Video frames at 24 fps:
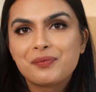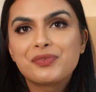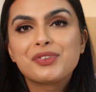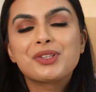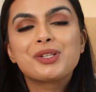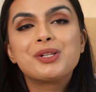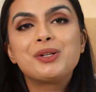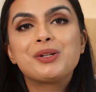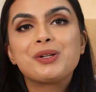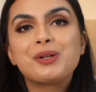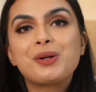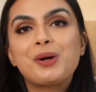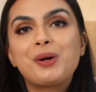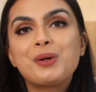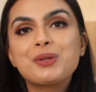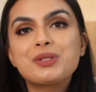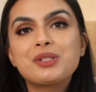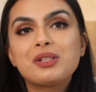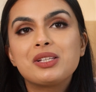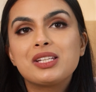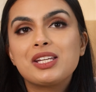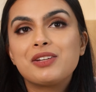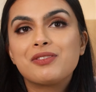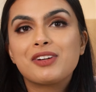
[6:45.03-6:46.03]
You can also
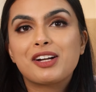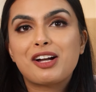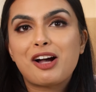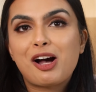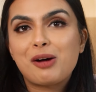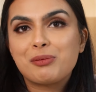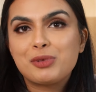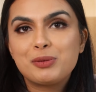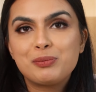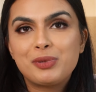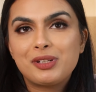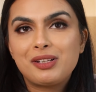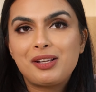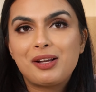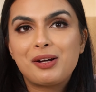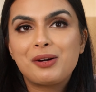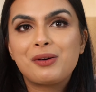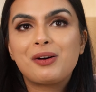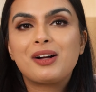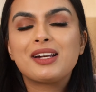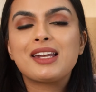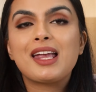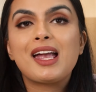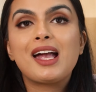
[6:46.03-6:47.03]
leave a comment below
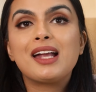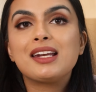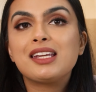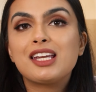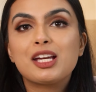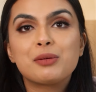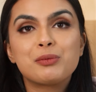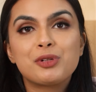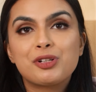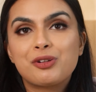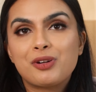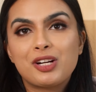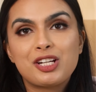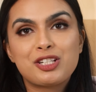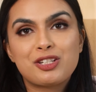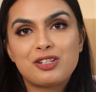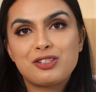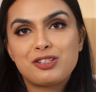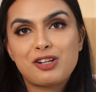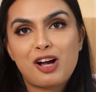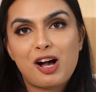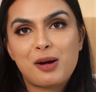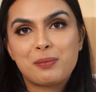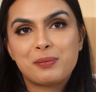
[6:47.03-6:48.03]
on any immigration
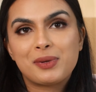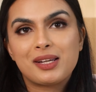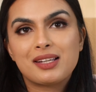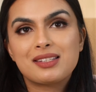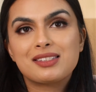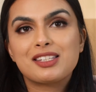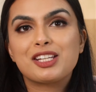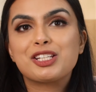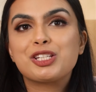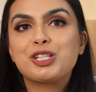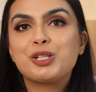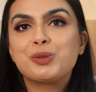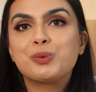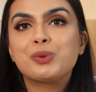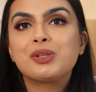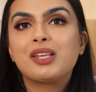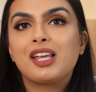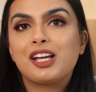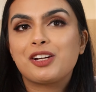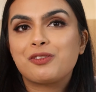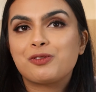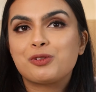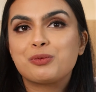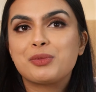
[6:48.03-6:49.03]
topics that you would
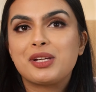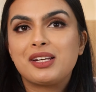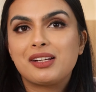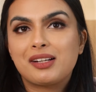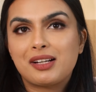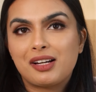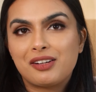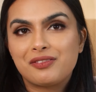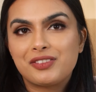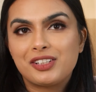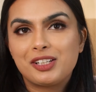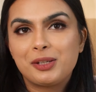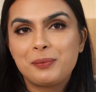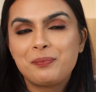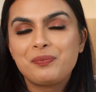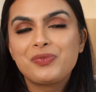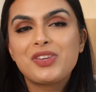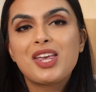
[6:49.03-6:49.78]
like for me to cover.